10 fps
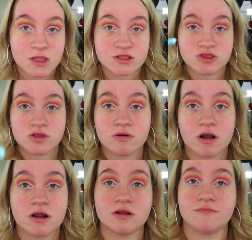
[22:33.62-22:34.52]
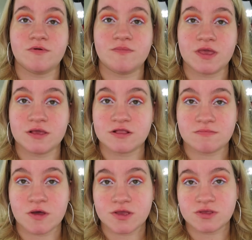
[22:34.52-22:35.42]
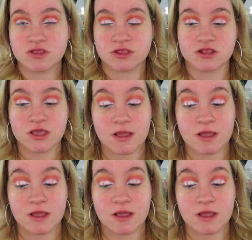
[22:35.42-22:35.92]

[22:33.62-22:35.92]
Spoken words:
But it's so hard for me because I'm not used to this